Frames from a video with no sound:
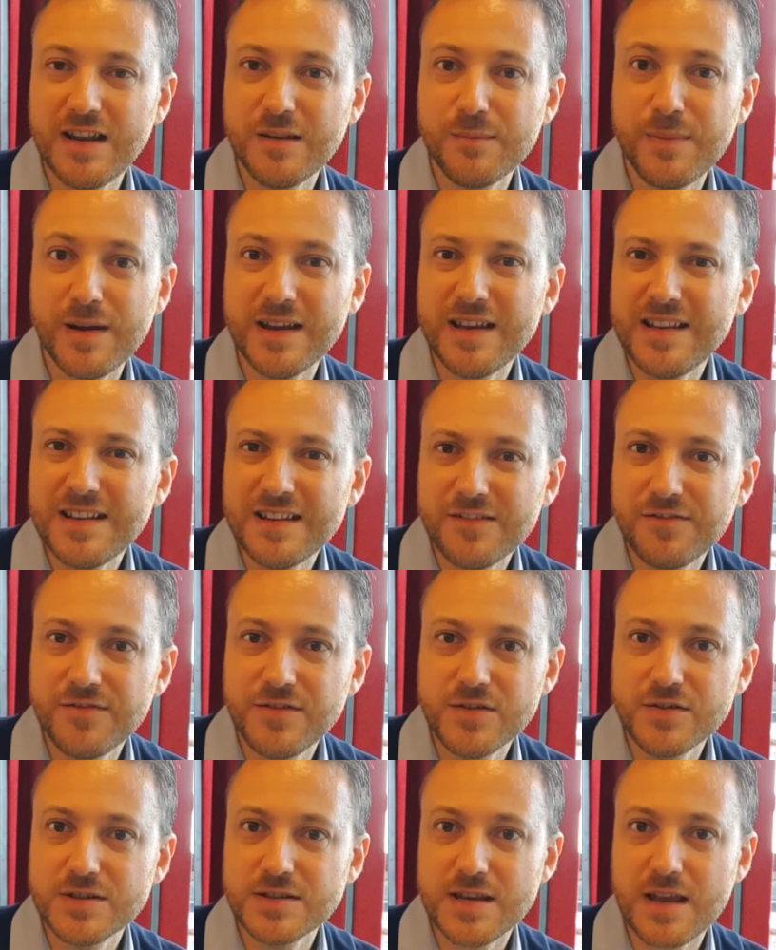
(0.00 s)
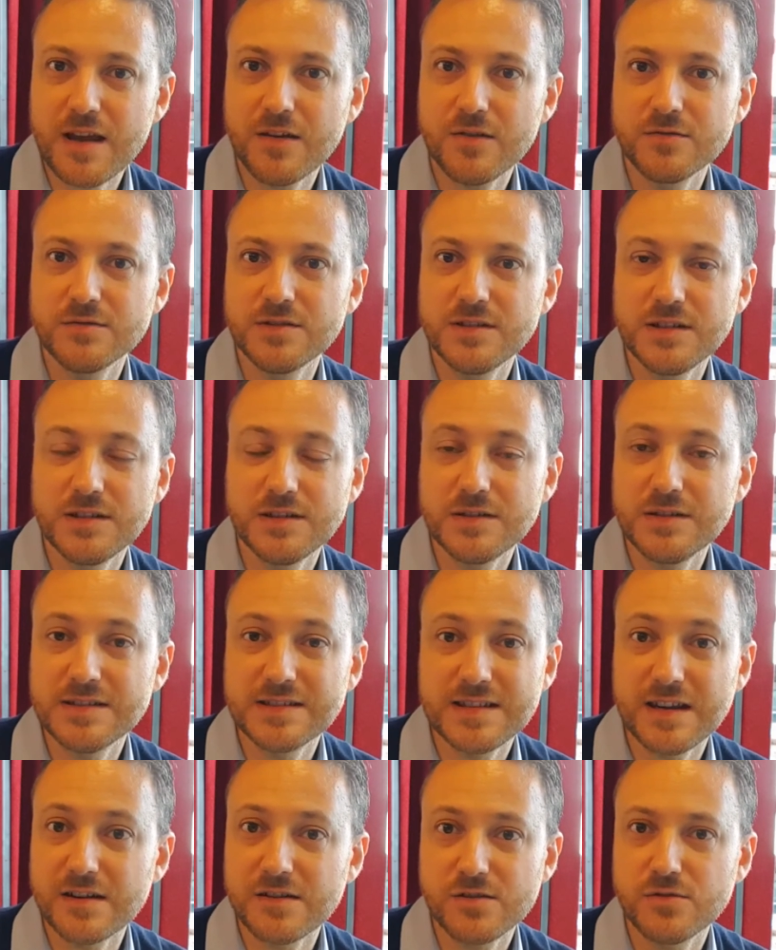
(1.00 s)
it, but in a few seconds it
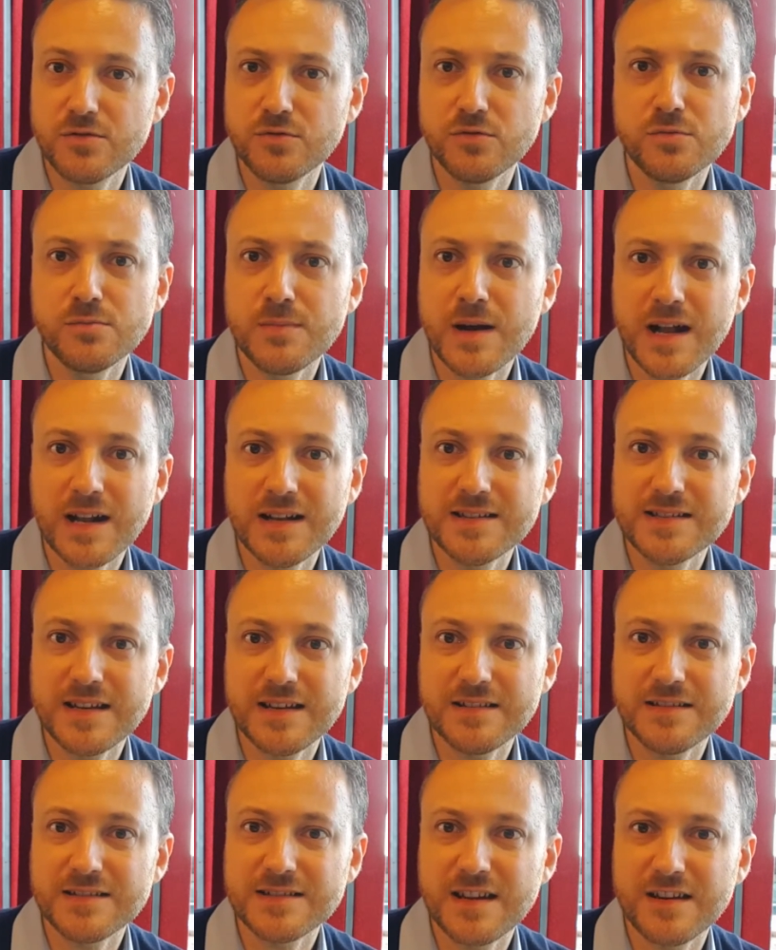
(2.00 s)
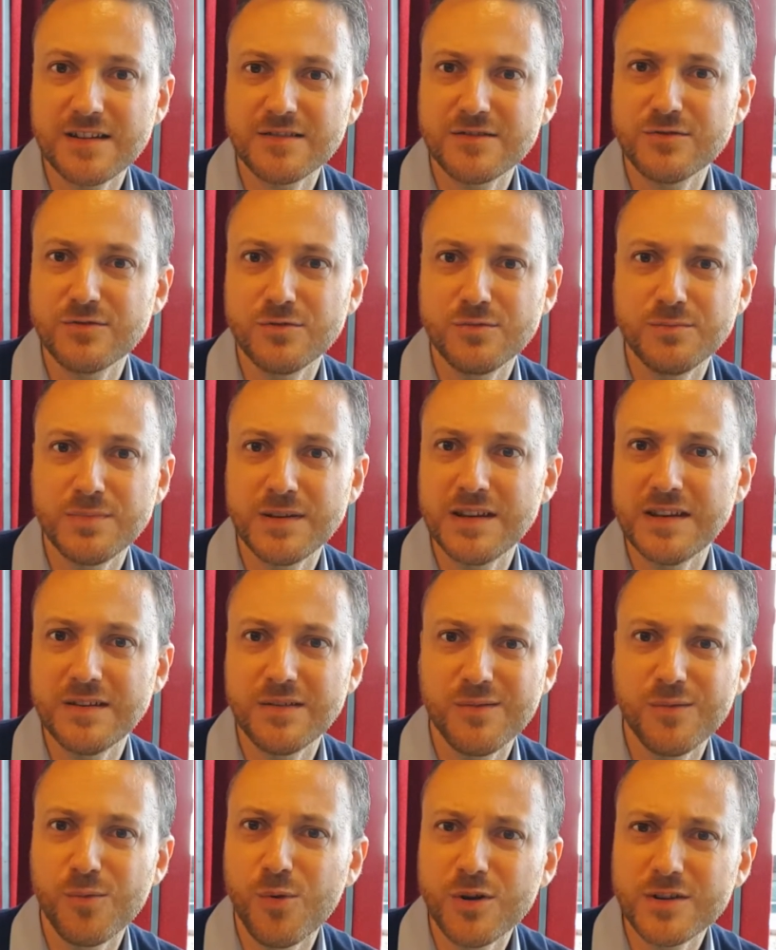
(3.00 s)
starts to melt and start to
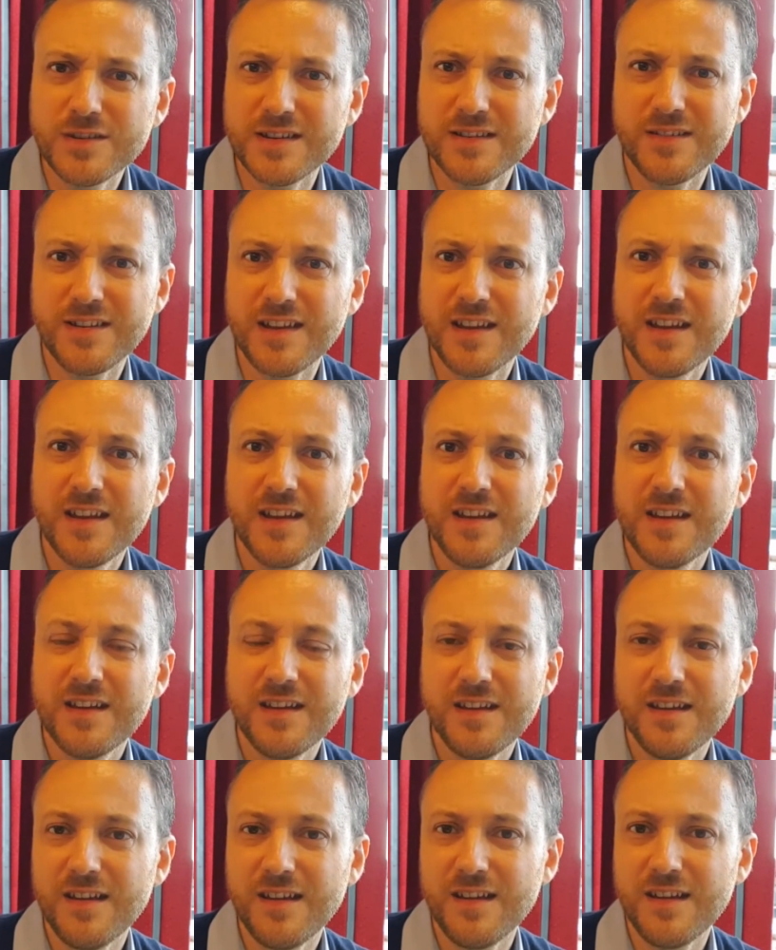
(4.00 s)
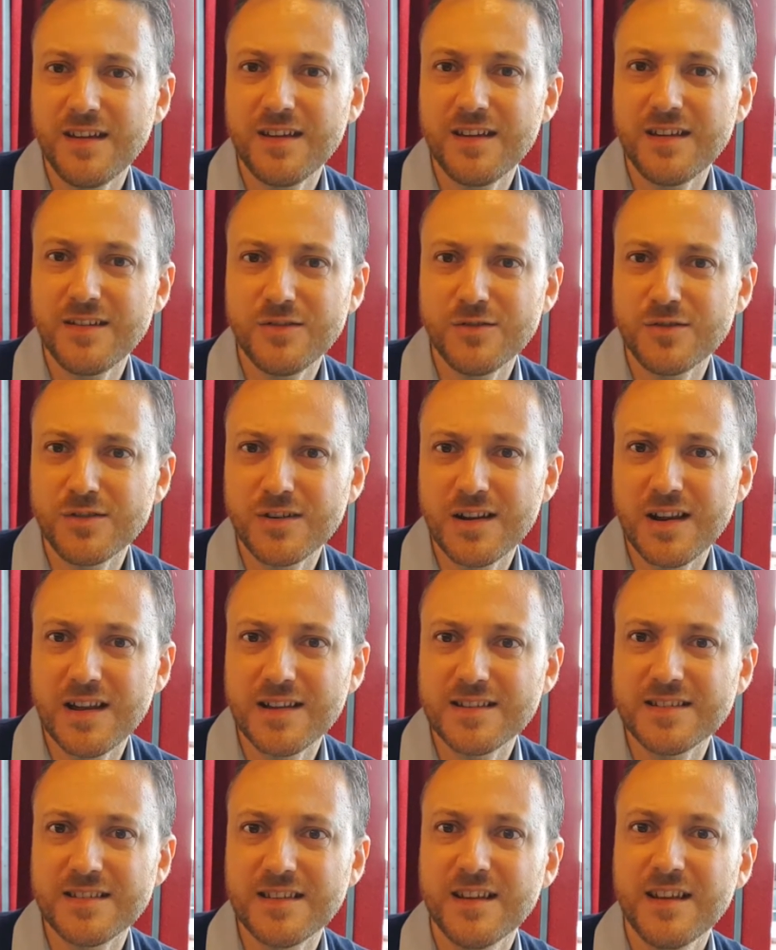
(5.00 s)
be watery, your
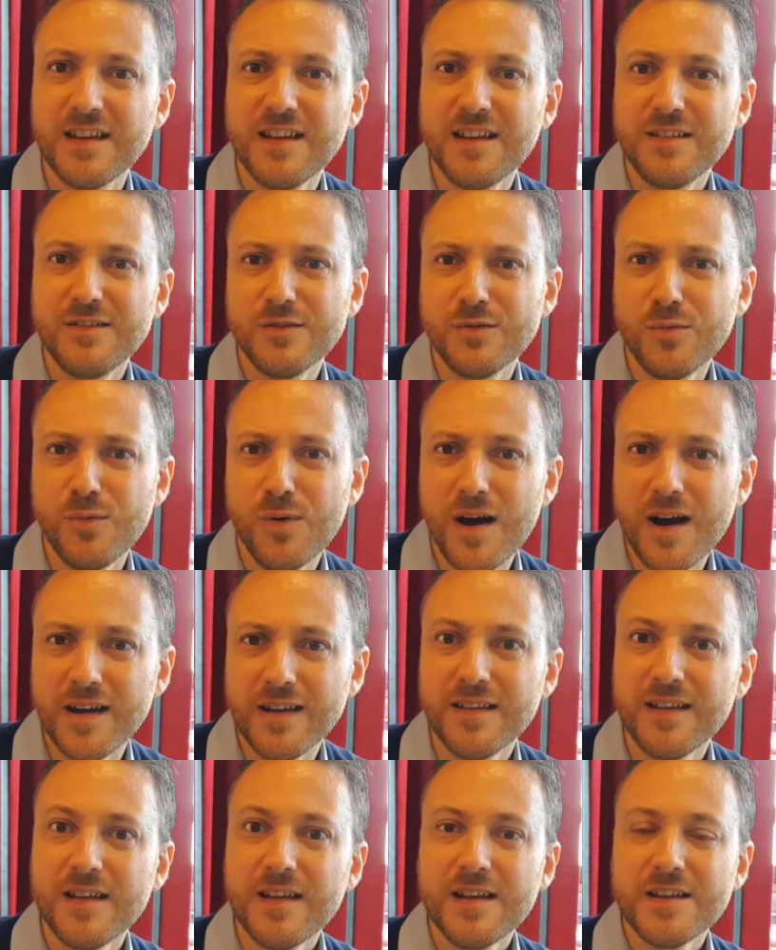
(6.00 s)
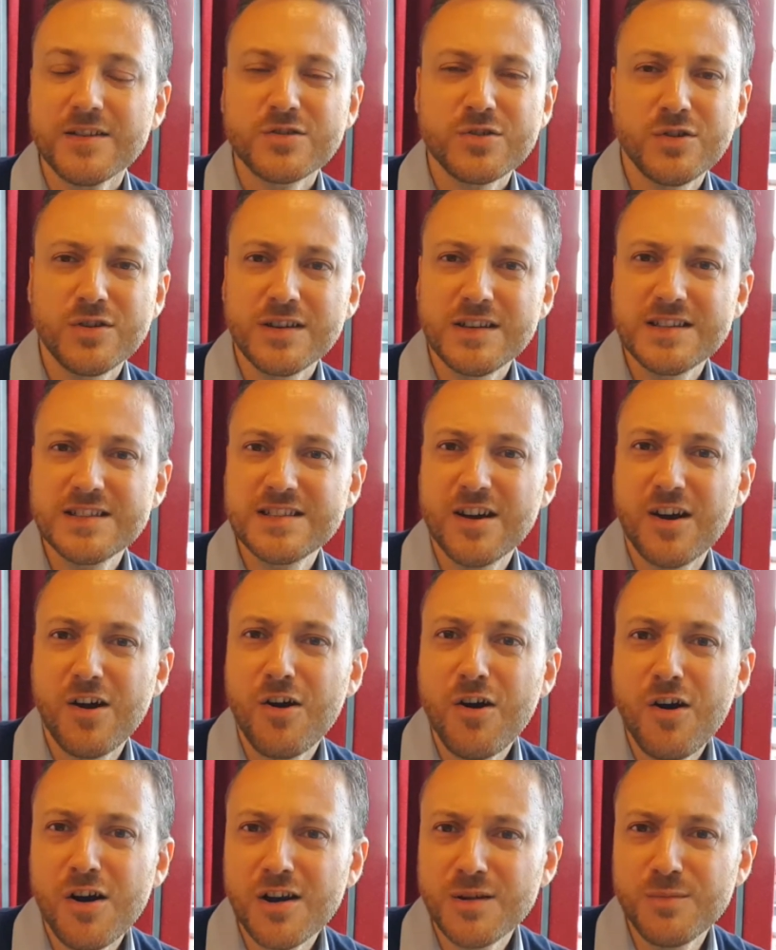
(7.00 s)
glass, your wine. So it's
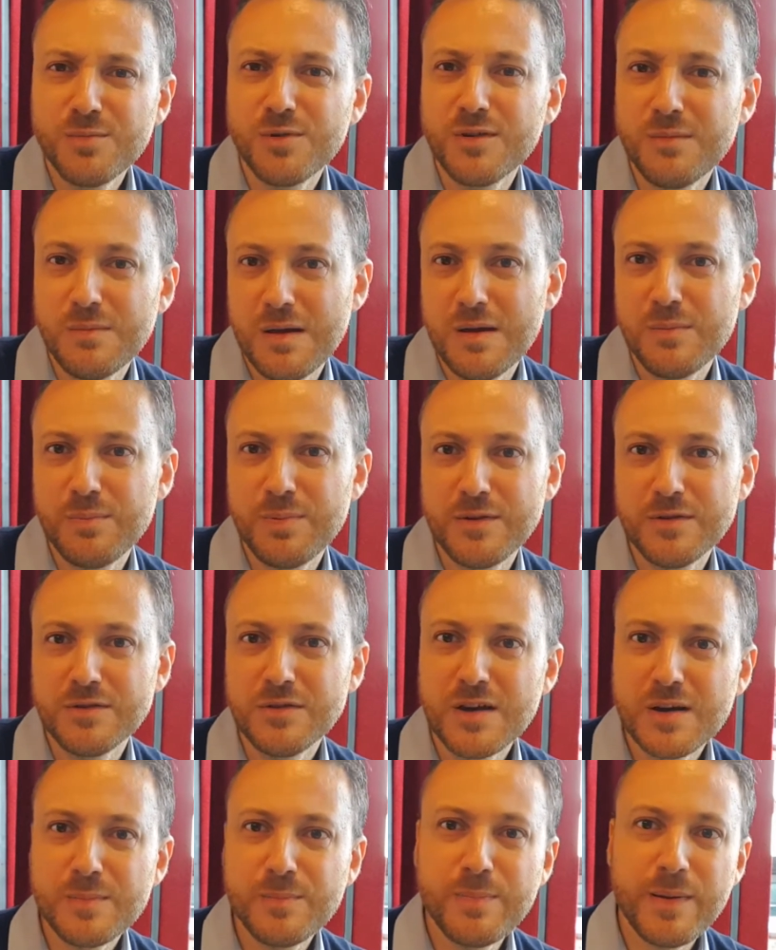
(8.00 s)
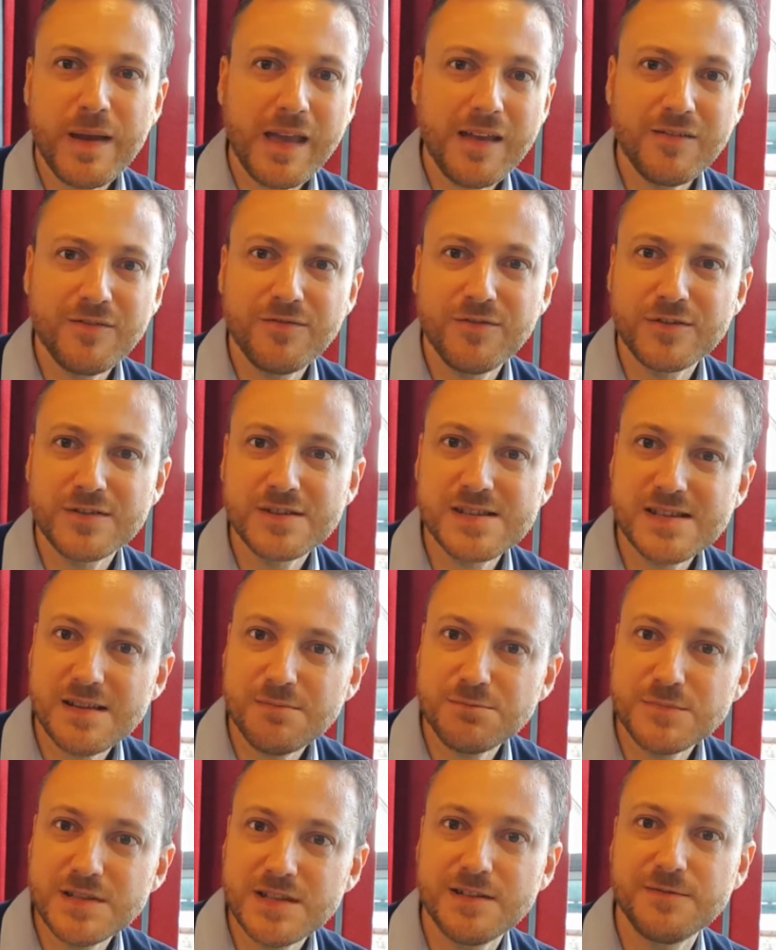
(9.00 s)
horrible in my opinion. You're paying for
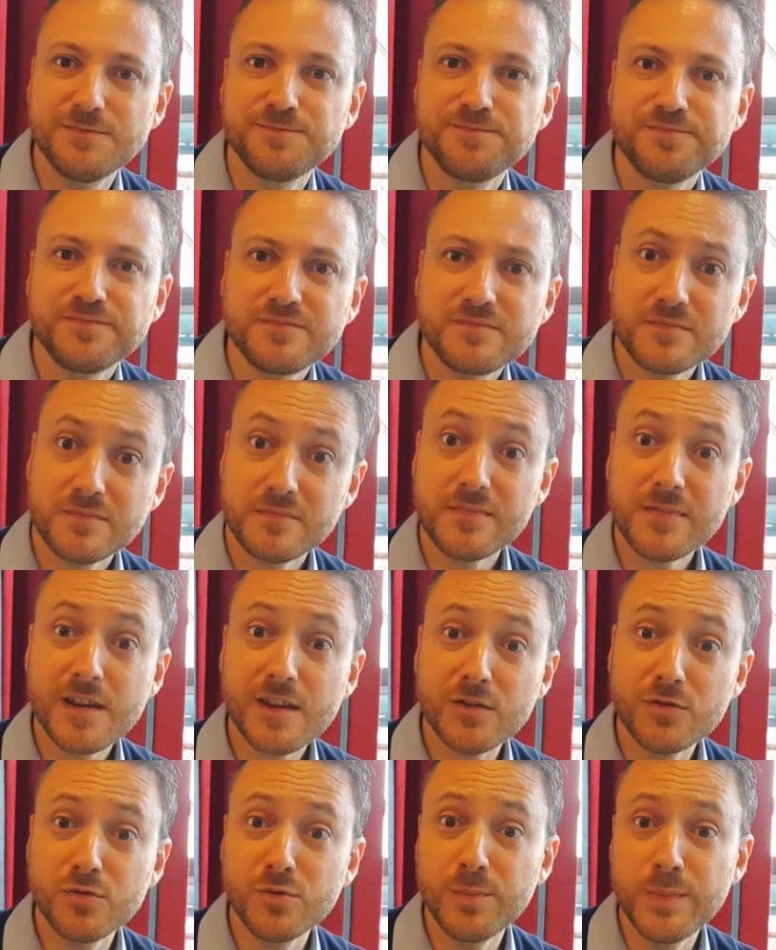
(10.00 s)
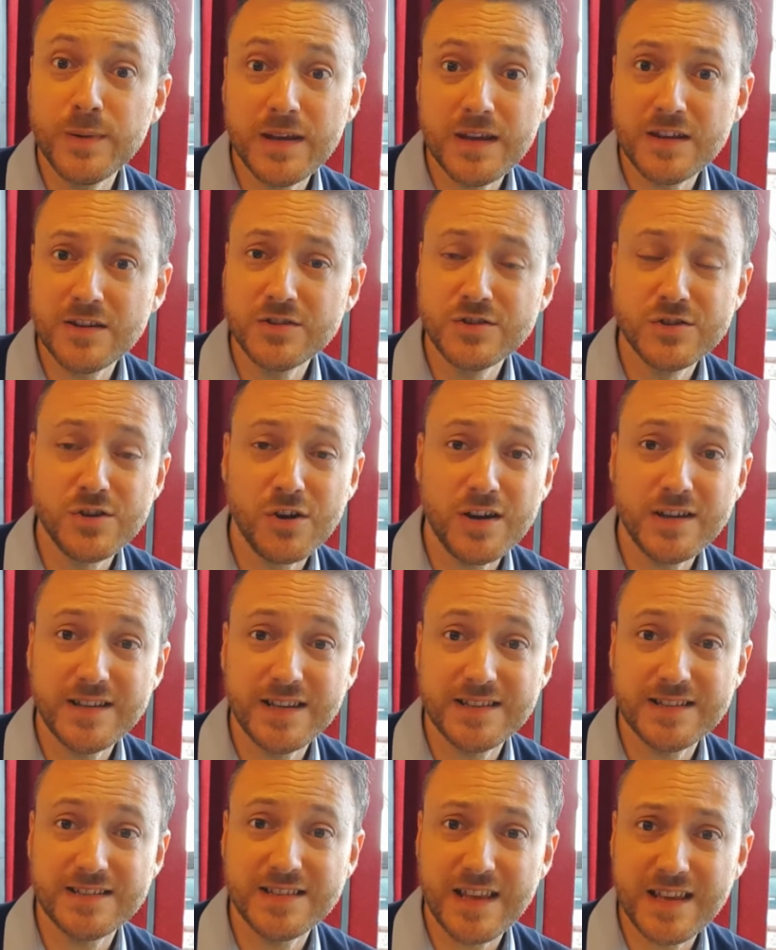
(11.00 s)
something to be enjoyed
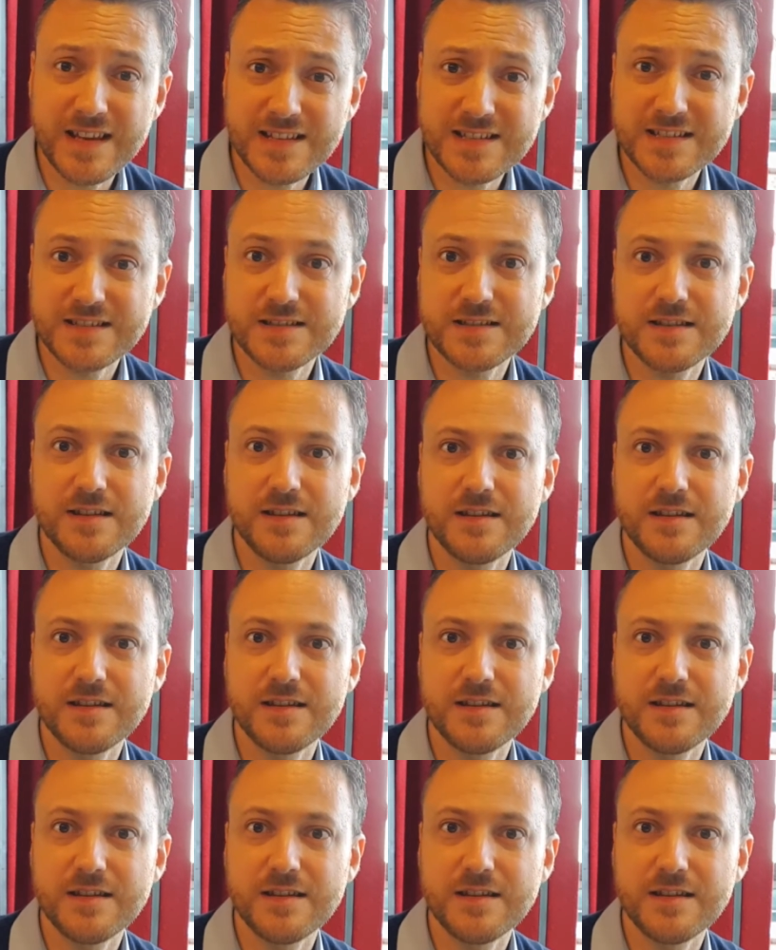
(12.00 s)
that tastes